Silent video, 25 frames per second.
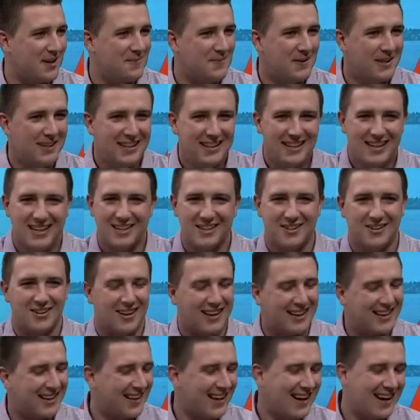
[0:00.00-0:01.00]
and you're
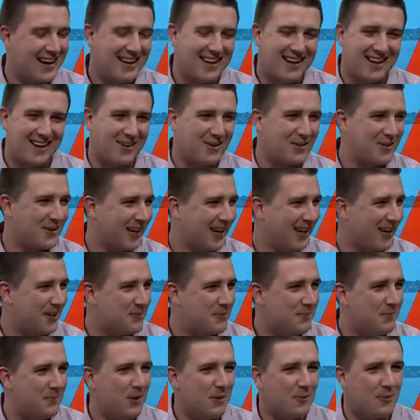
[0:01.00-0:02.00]
like, yeah, yeah, okay.
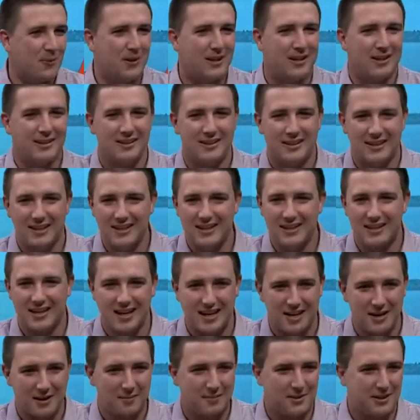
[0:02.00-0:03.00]
Right. But when he
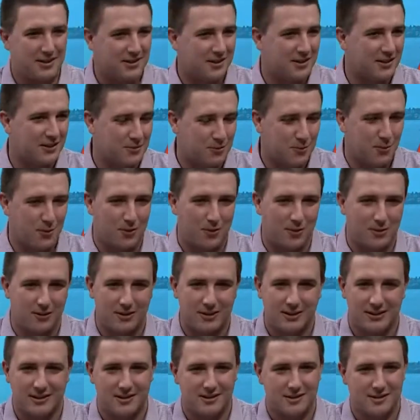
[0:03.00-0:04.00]
came into this world,
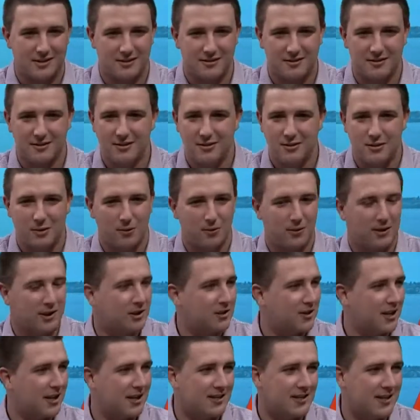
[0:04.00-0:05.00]
it just totally
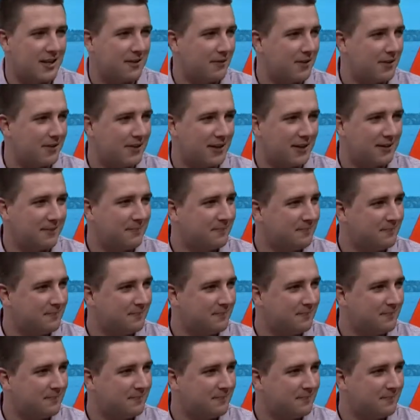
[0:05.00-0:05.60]
changed everything.